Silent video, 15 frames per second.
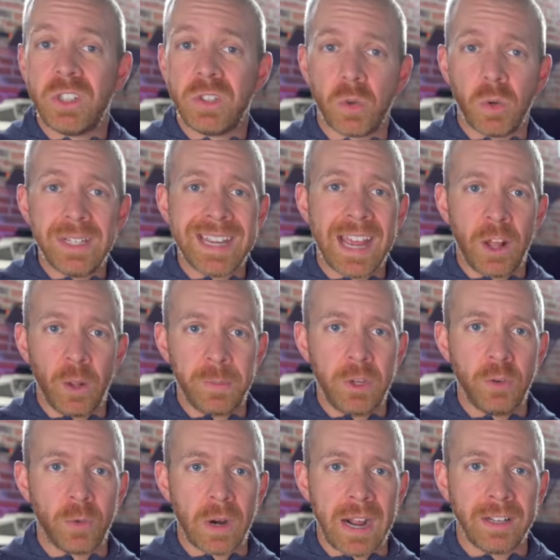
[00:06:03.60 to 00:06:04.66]
is going to help
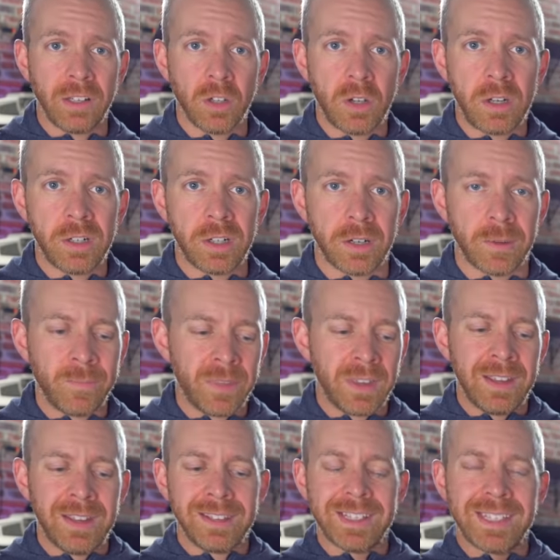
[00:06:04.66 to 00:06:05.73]
you ride longer. The